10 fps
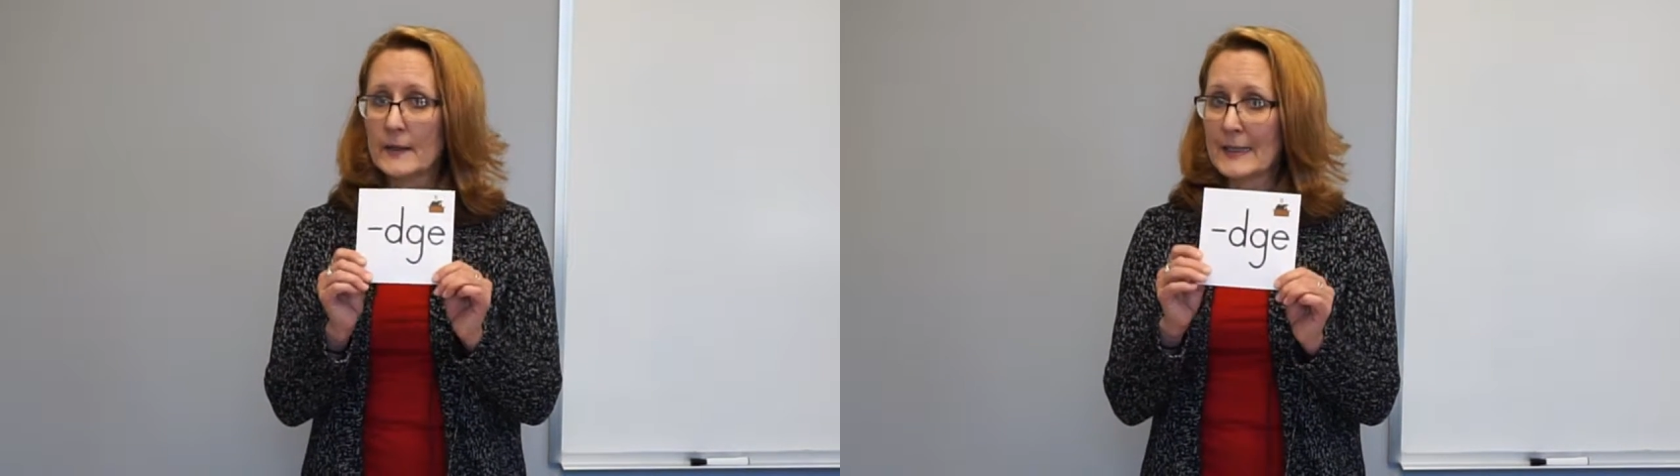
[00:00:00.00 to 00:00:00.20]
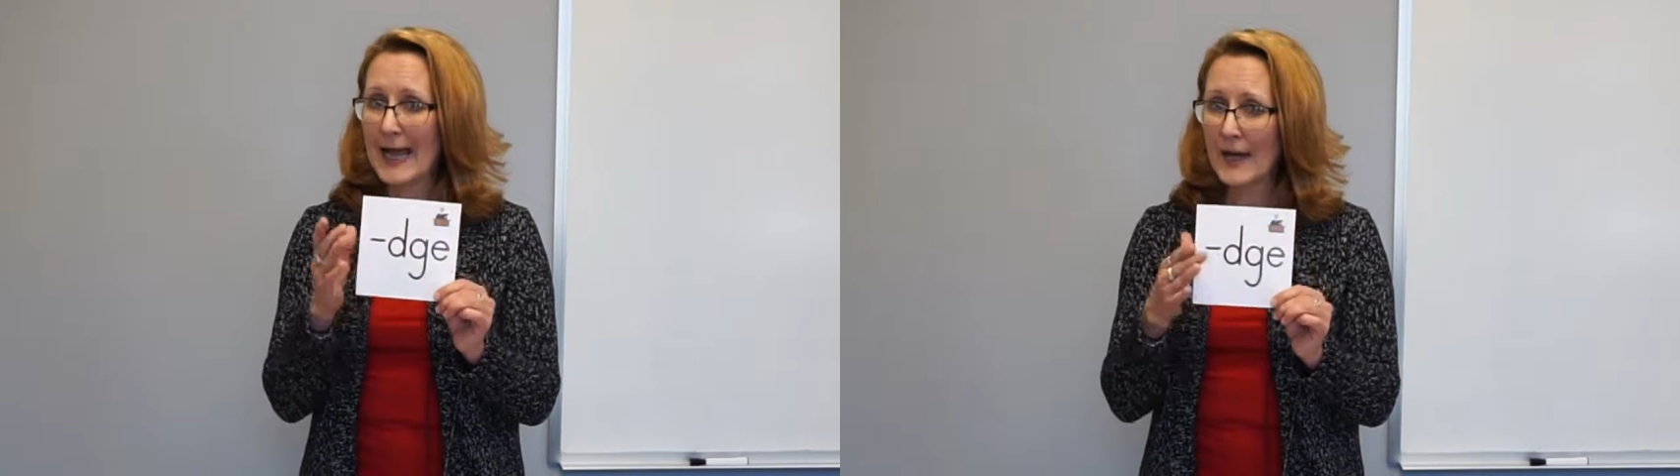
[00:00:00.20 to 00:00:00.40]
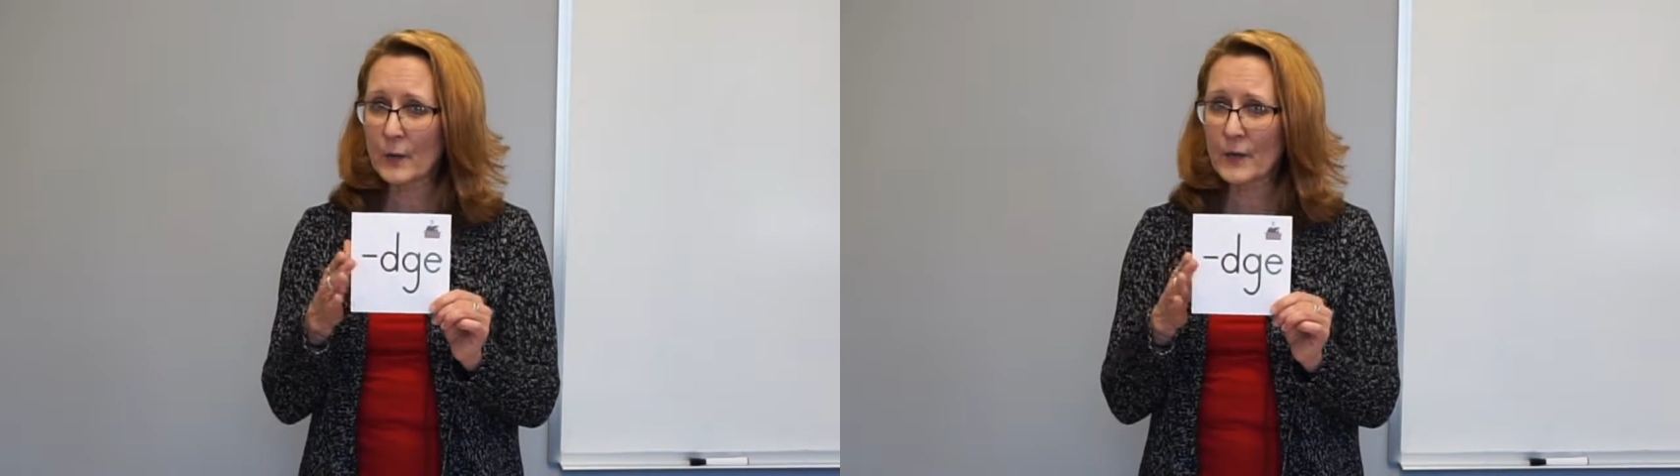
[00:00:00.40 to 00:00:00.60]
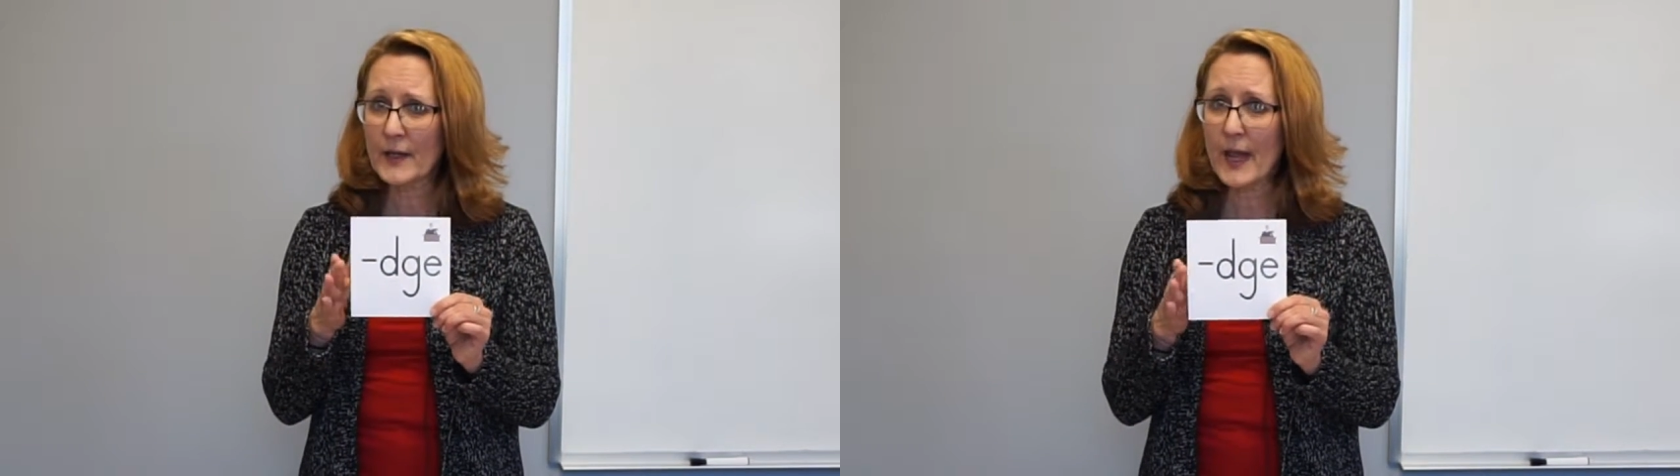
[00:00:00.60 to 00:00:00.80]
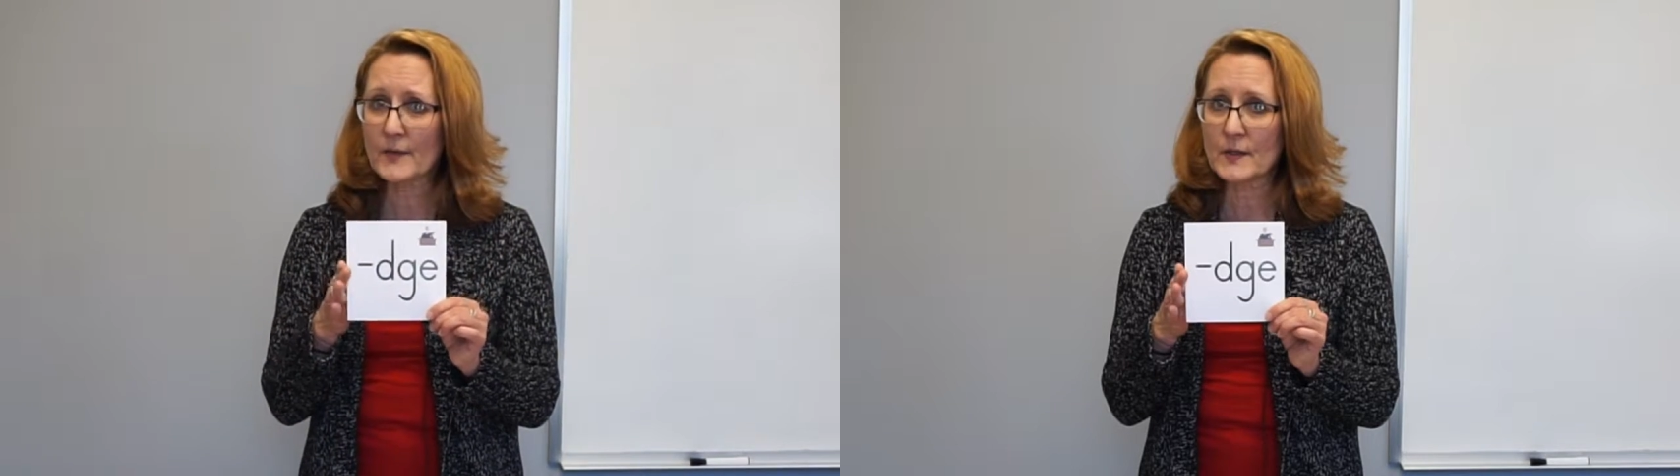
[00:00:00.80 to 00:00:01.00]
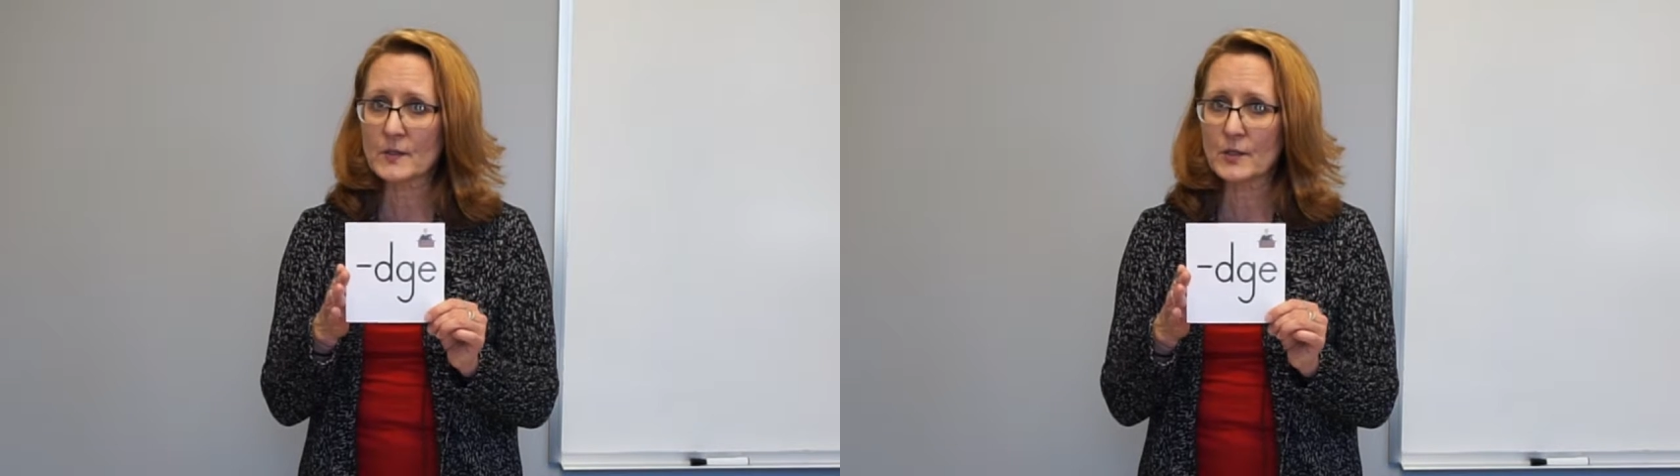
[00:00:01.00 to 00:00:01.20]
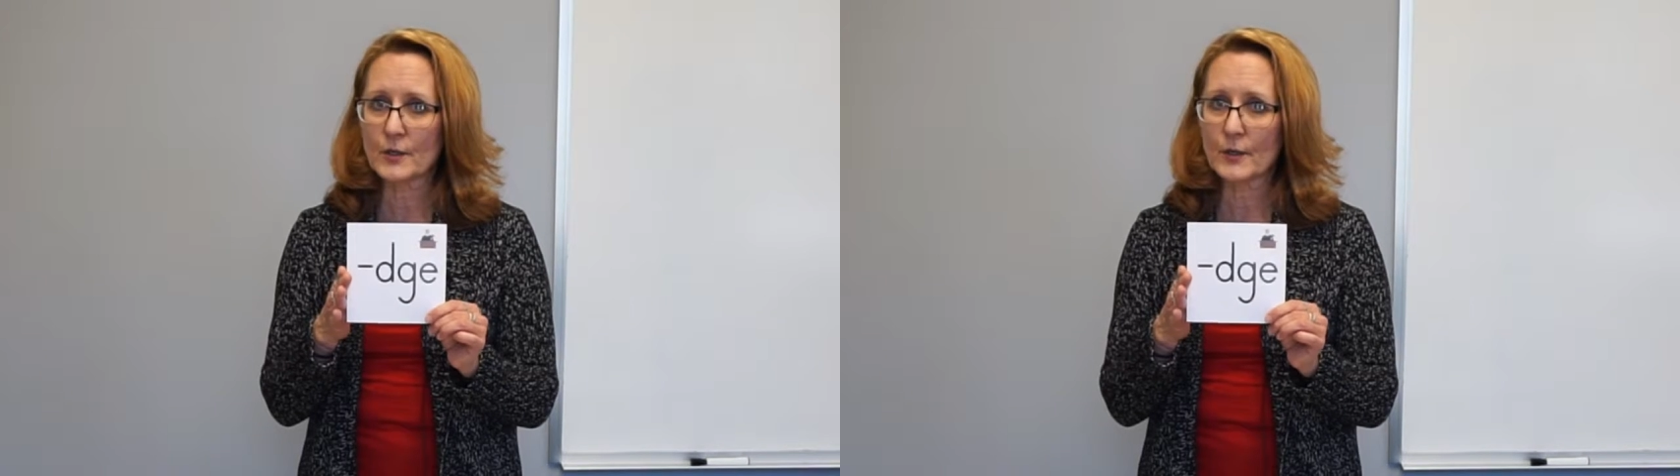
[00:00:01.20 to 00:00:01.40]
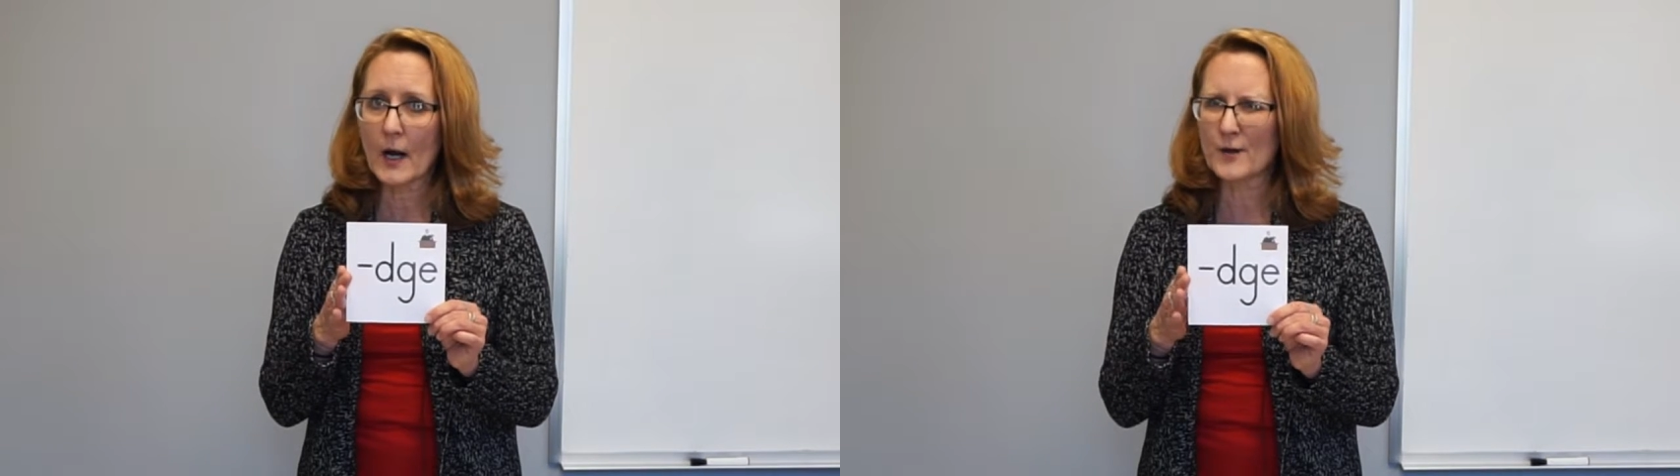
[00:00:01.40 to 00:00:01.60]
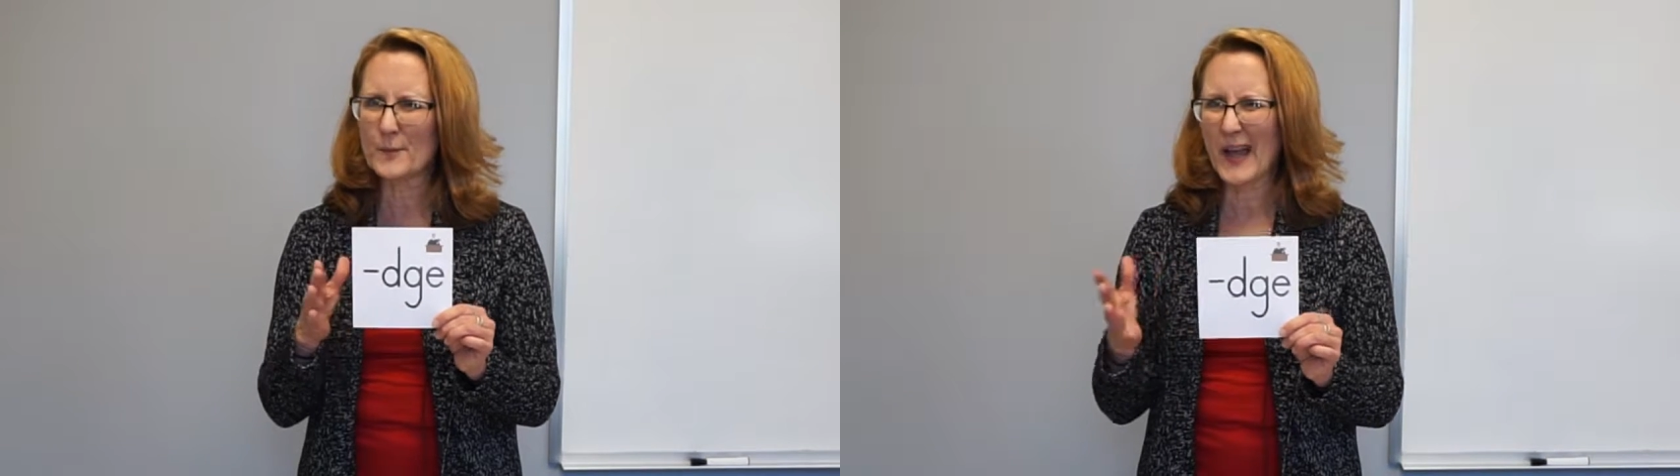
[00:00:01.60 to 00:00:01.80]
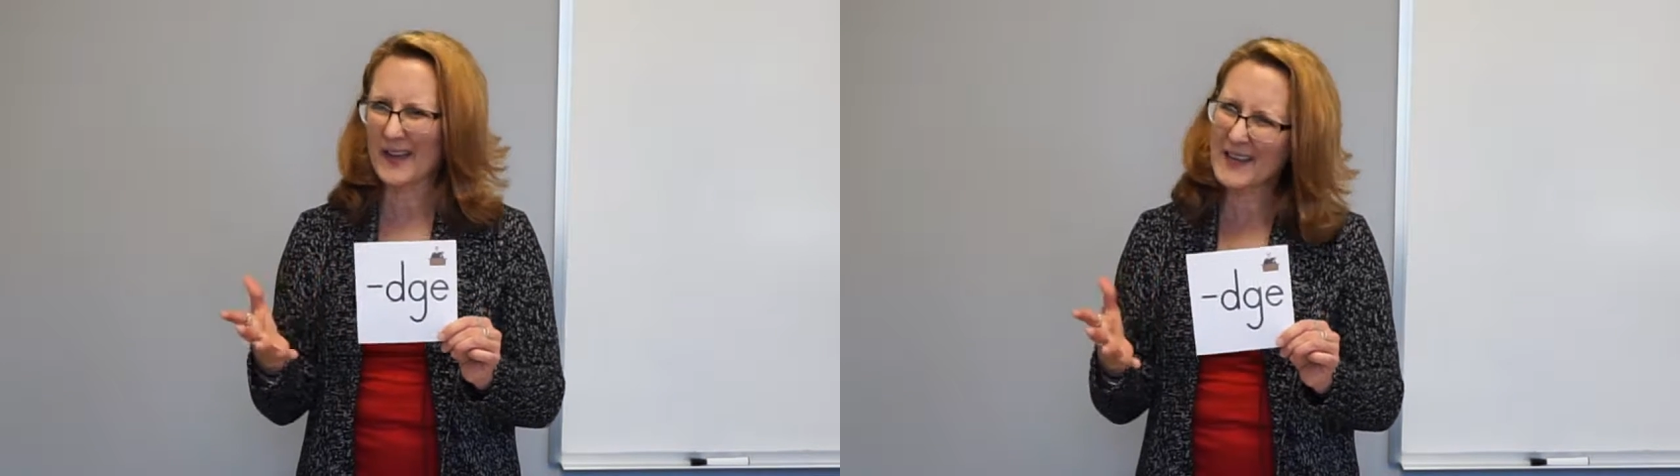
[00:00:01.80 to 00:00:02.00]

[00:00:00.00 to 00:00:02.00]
not only add this to your card pack,